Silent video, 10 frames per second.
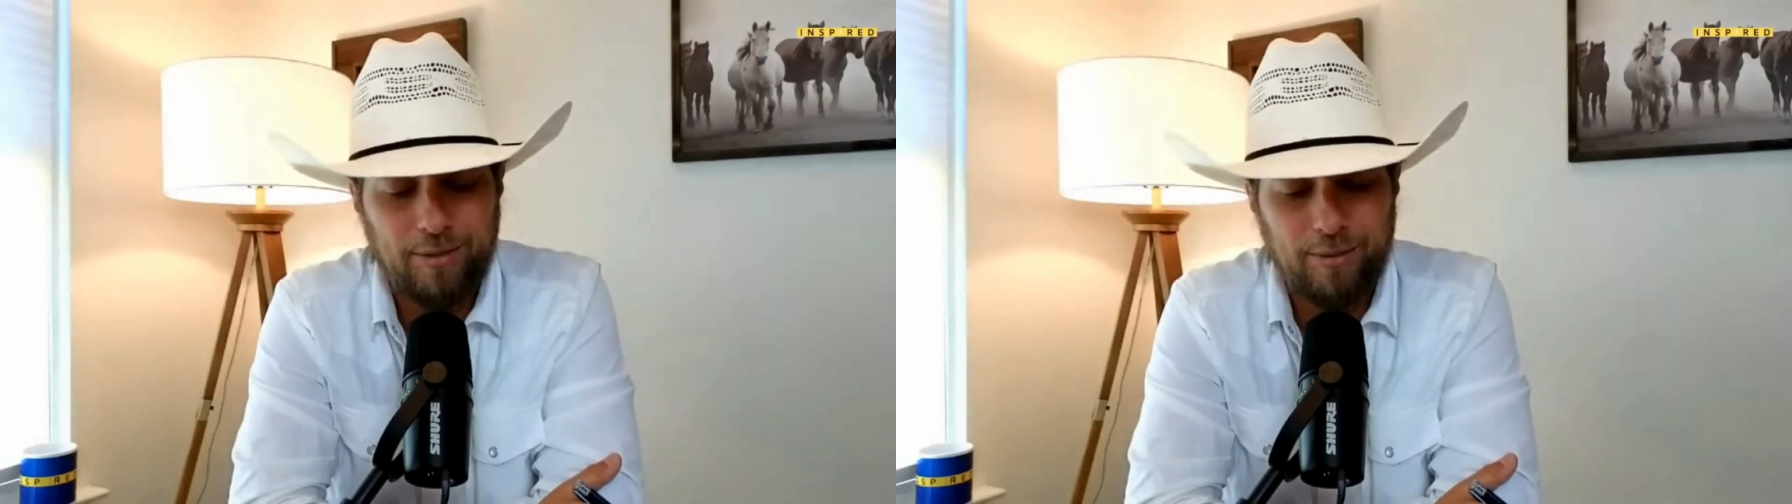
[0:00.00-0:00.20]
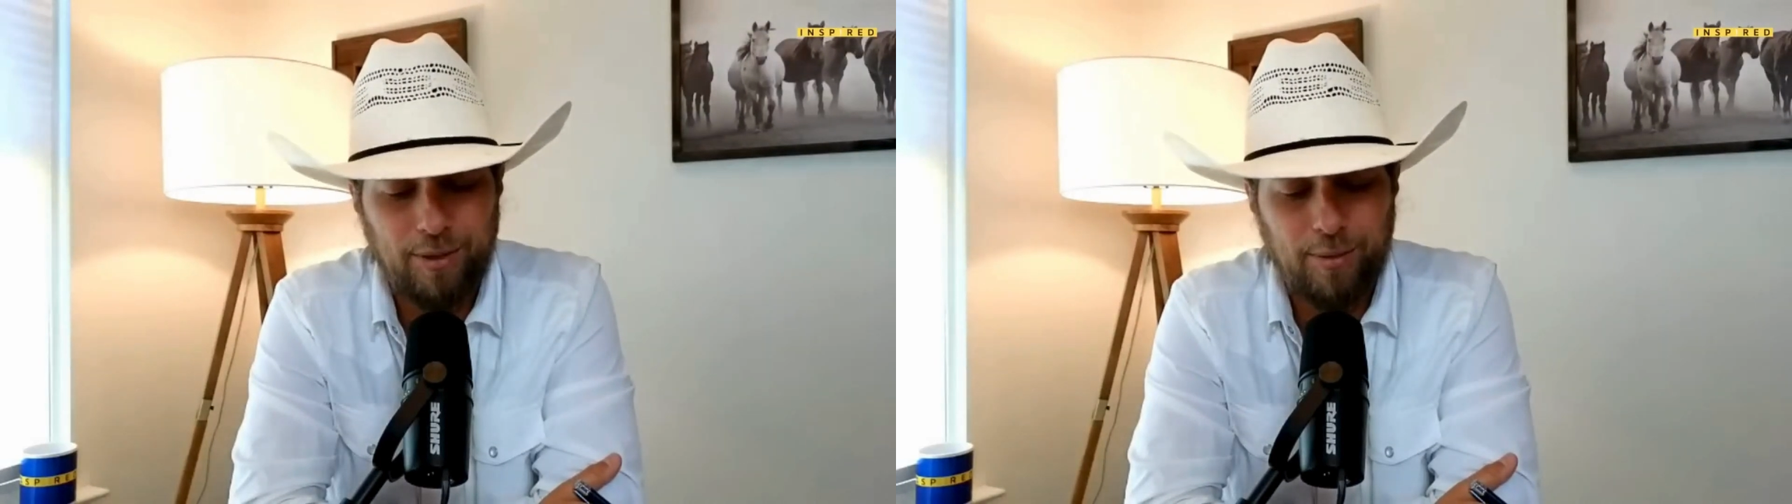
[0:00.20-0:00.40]

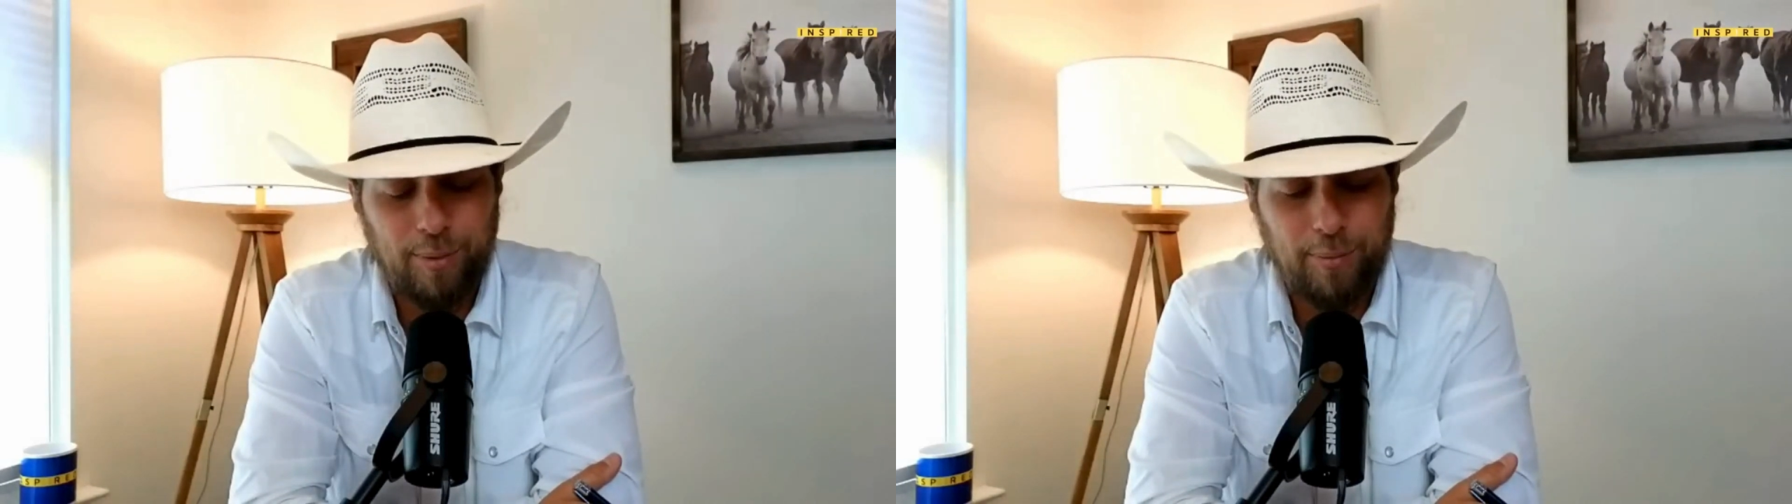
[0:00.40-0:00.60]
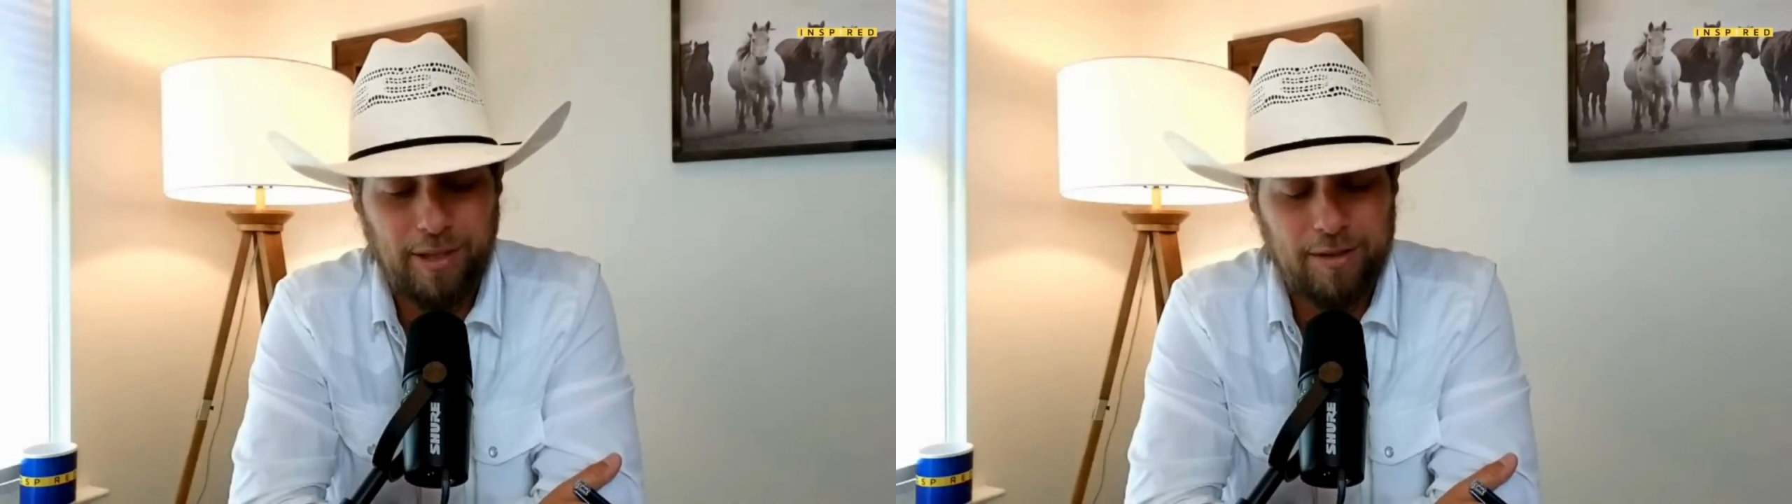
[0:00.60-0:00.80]

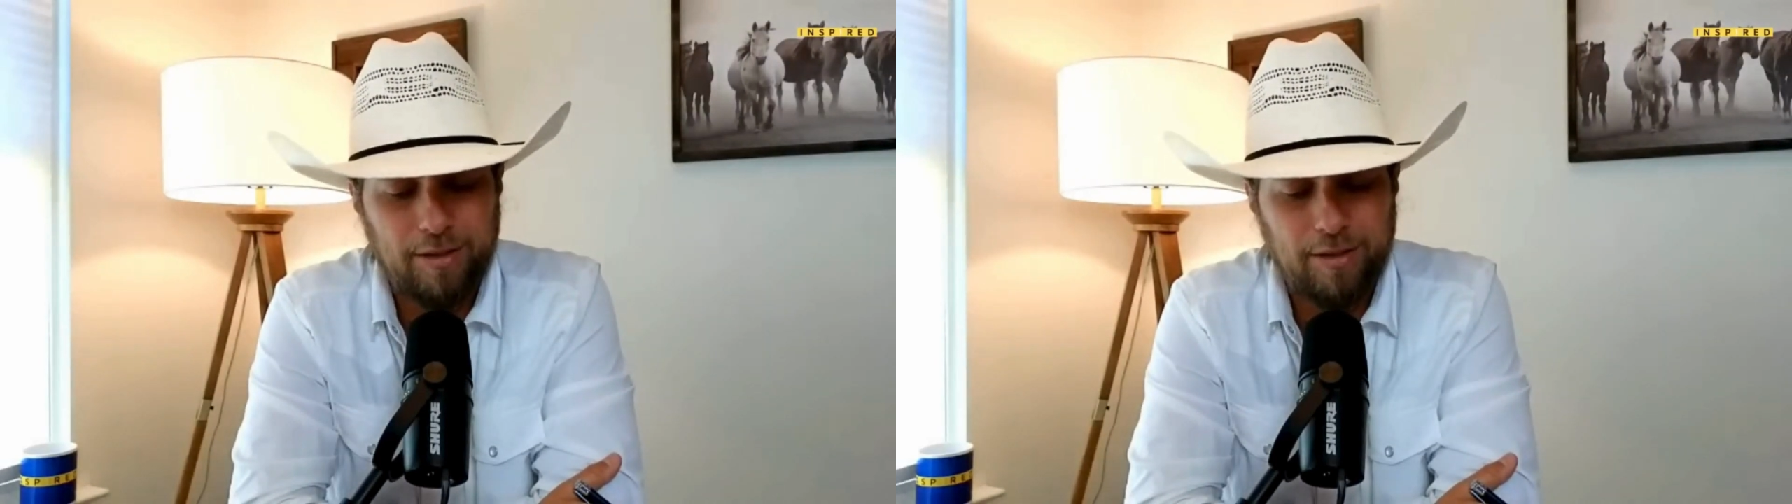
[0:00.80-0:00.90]
when we had